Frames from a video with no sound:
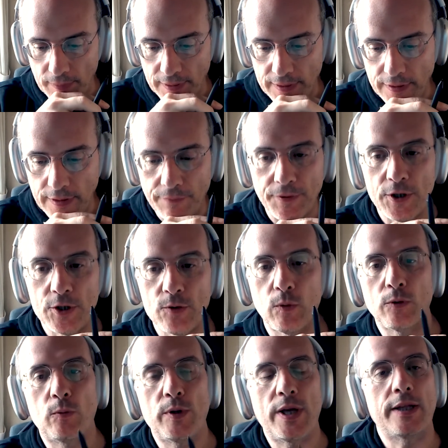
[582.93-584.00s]
But the difference,
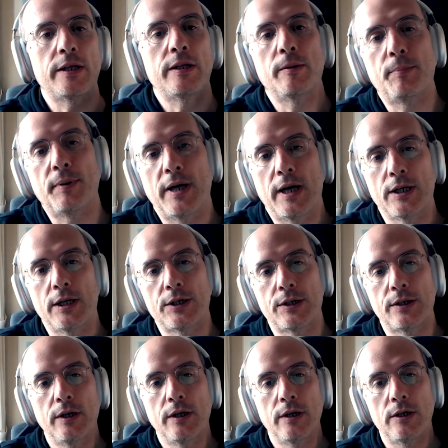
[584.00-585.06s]
what we had in the
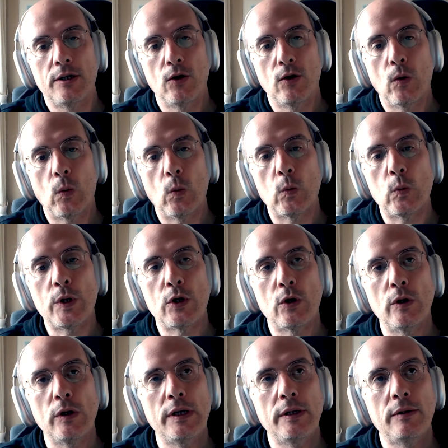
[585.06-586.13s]
past, we
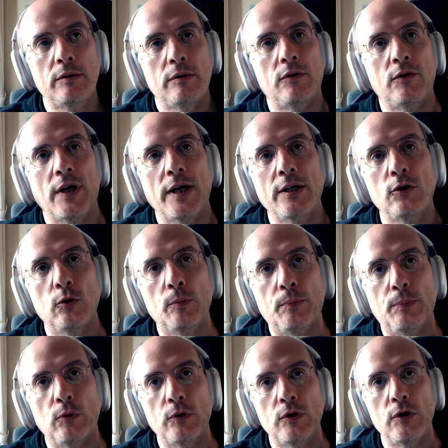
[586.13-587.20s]
only tend to
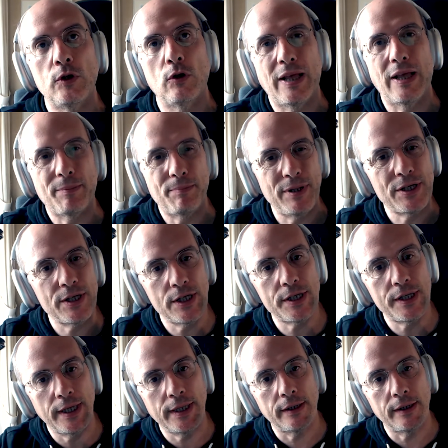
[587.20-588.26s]
put, like business
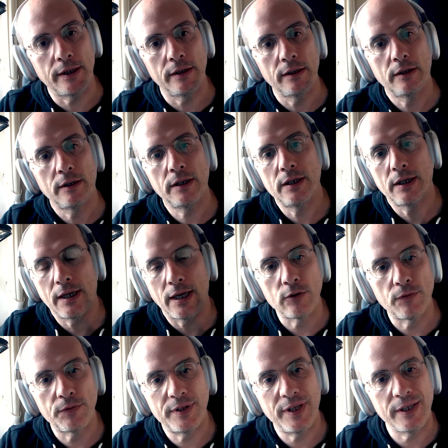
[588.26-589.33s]
data in a kind
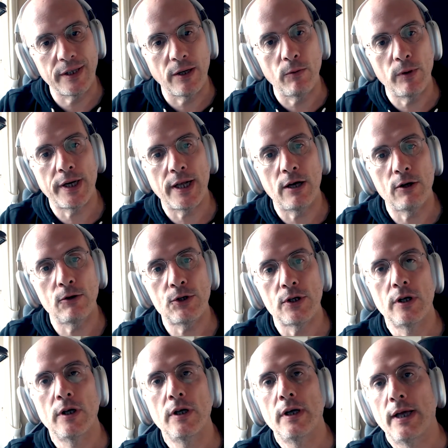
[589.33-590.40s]
of data warehouse
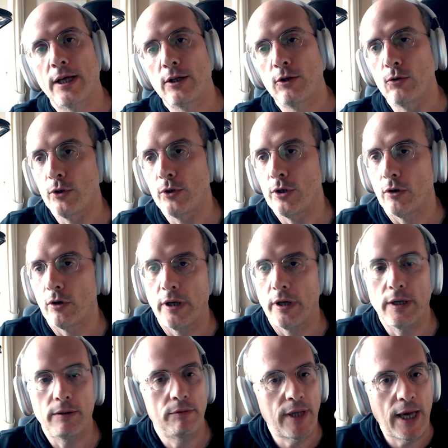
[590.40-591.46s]
and do,
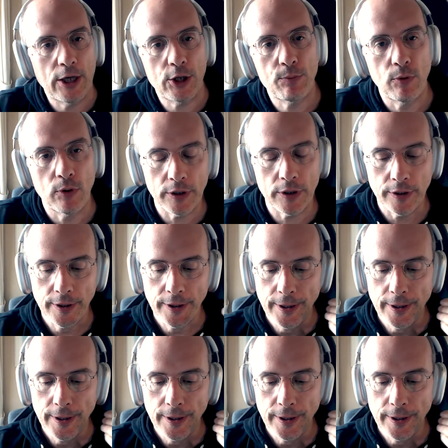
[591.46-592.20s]
a dashboard.